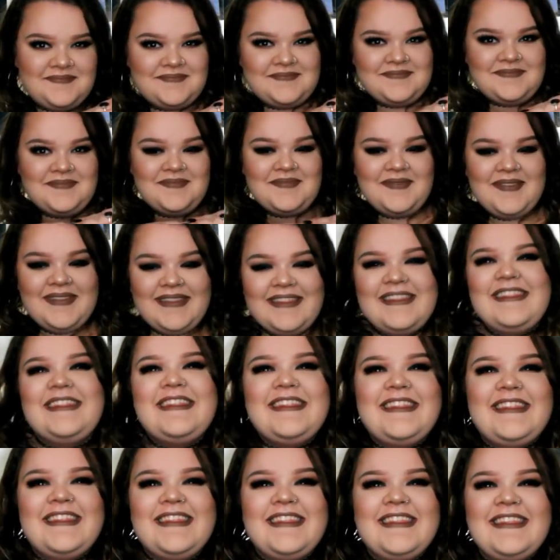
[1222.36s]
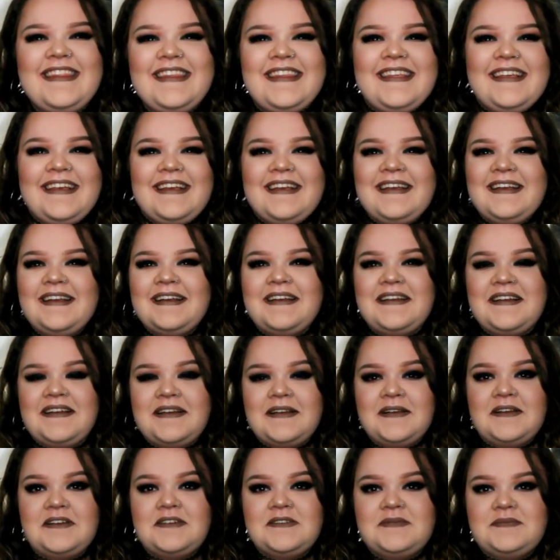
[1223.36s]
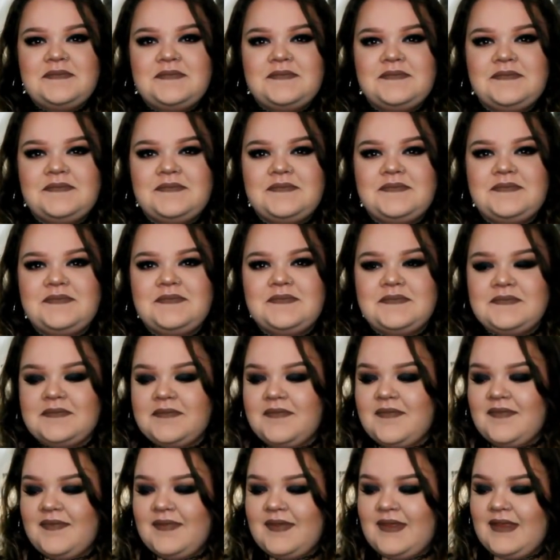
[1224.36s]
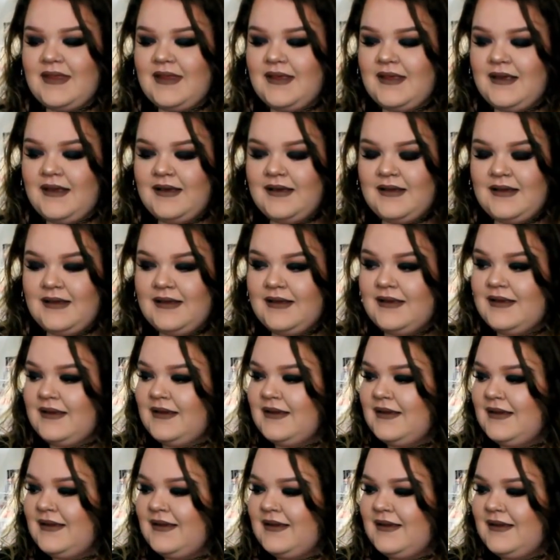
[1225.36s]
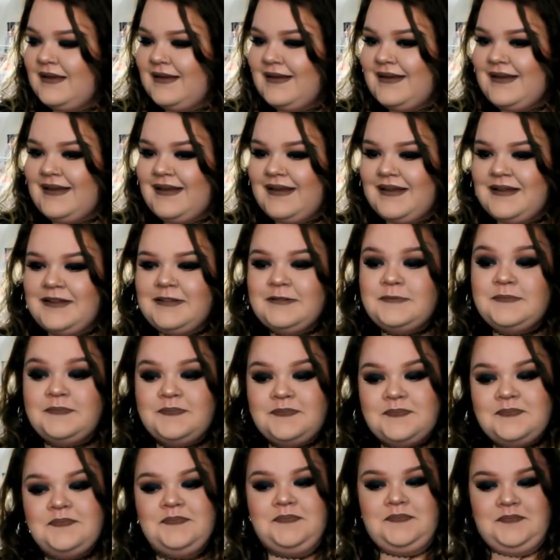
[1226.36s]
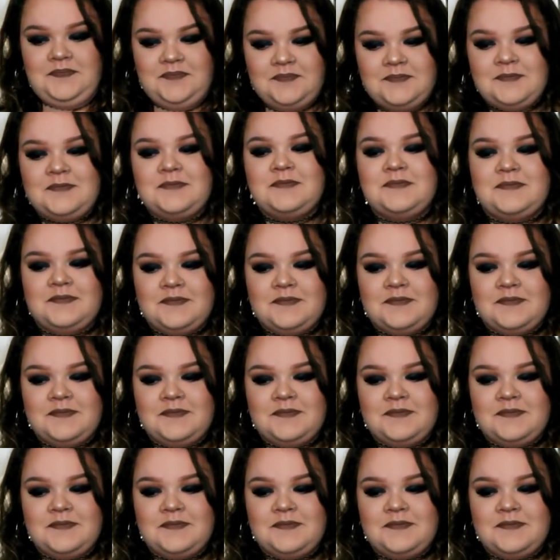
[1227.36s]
The person shown says nothing.